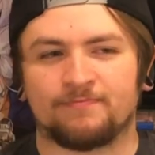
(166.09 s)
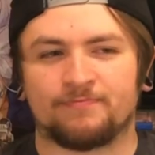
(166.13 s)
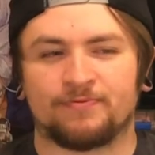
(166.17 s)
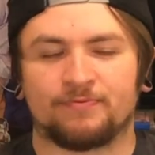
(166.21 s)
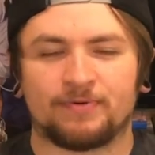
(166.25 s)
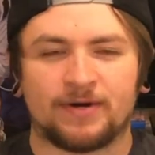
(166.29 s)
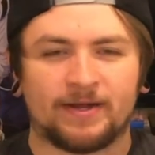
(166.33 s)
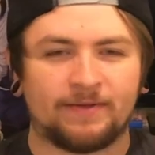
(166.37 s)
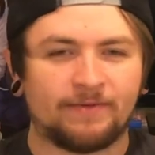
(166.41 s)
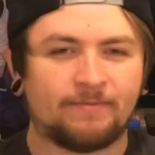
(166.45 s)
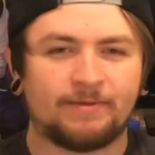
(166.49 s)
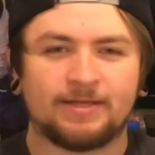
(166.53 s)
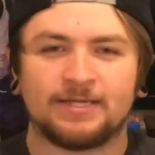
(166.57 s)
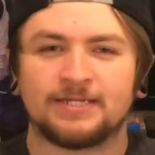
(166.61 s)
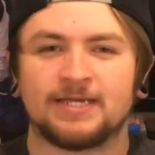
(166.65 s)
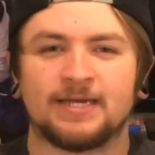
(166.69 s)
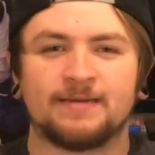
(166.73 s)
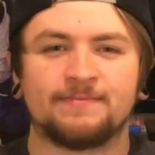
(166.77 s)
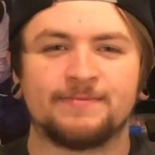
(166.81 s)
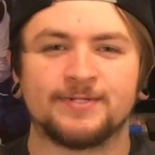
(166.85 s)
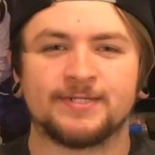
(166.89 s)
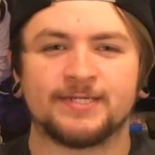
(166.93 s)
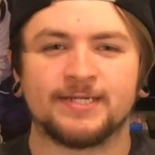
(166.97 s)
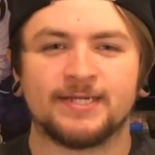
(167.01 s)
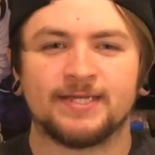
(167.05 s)
probably by the
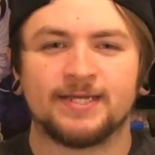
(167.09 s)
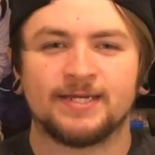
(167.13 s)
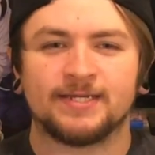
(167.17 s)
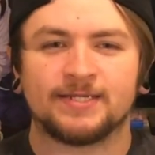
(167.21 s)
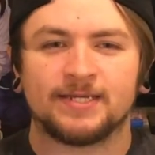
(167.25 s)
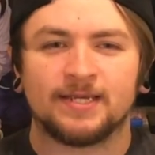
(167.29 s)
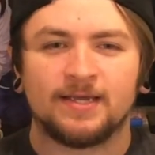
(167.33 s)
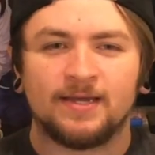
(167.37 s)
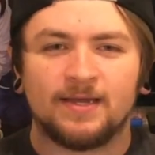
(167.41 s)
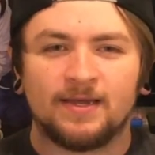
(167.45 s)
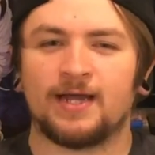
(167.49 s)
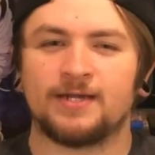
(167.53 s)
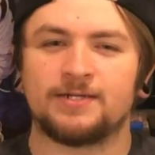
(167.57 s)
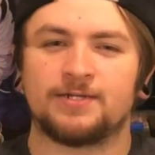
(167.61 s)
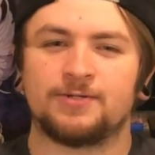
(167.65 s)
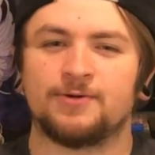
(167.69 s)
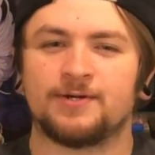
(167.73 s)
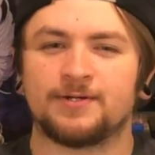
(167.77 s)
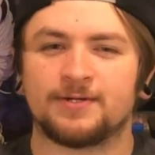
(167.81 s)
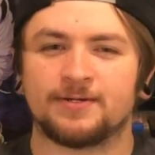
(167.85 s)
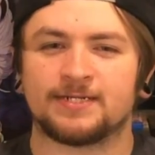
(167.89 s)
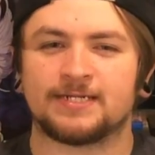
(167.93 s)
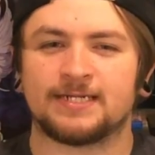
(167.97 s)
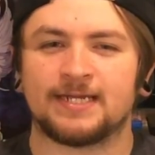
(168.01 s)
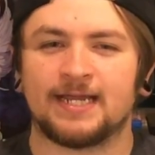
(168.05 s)
time you see this, I do
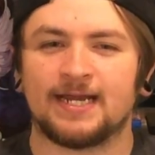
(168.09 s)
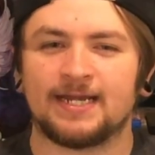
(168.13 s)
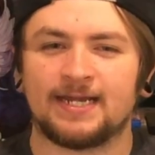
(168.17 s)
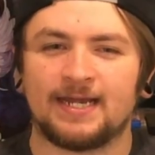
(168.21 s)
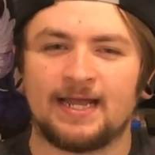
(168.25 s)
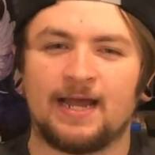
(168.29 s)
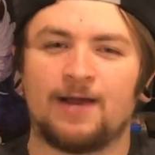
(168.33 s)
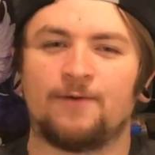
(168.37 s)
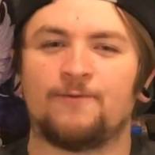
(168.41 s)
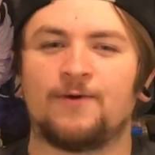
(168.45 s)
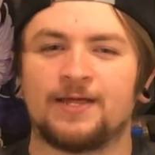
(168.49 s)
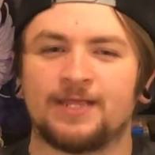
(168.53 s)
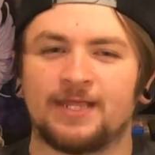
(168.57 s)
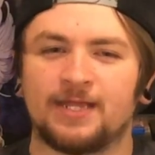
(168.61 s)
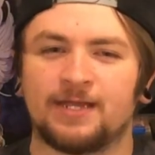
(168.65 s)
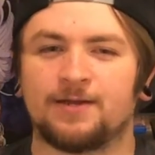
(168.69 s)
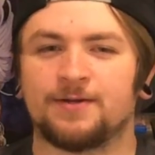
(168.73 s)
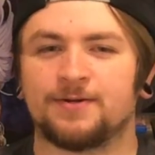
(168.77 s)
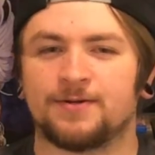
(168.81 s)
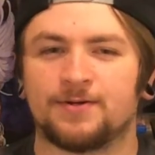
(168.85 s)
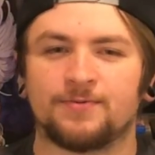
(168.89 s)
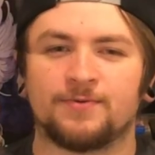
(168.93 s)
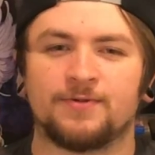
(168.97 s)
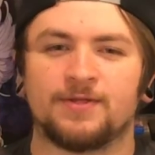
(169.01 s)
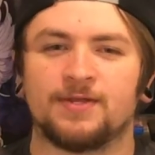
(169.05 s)
understand now why they
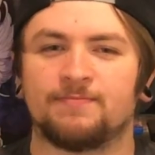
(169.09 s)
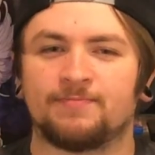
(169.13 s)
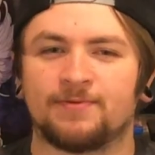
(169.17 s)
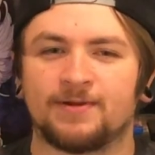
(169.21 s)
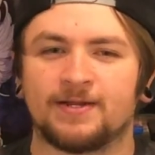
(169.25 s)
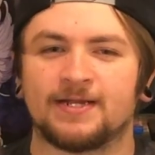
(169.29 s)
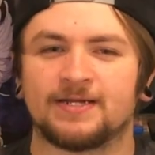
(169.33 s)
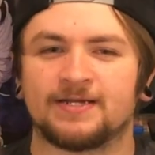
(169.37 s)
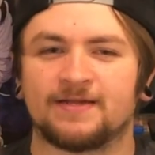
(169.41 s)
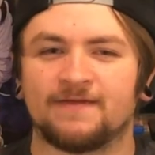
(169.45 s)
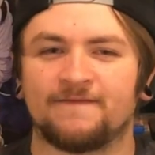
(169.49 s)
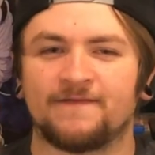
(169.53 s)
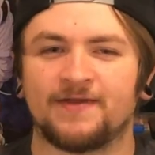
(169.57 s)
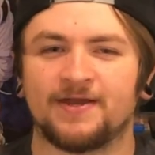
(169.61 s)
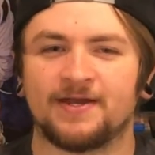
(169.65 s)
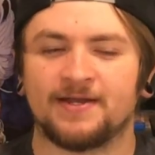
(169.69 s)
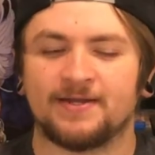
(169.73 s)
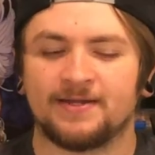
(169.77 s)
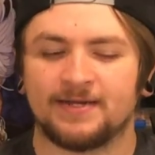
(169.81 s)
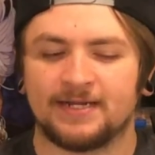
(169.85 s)
couldn't really bring it to Vita,